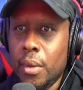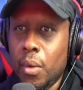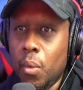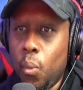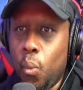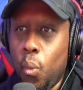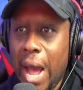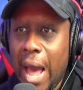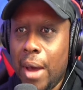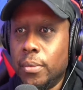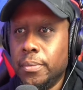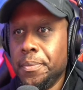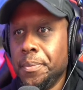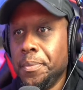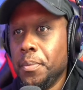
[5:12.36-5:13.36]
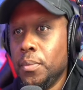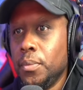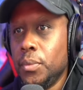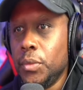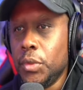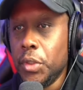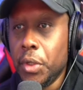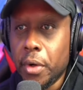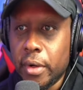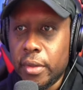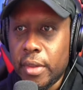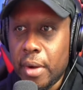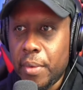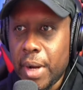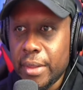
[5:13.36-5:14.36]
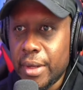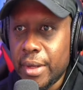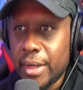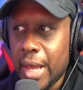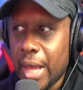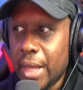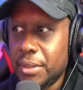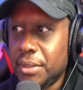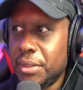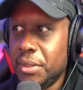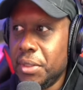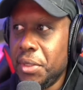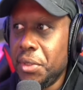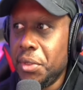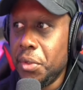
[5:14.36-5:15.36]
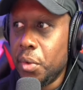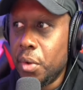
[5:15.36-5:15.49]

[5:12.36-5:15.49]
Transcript: Wow. You heard that right there, guys. You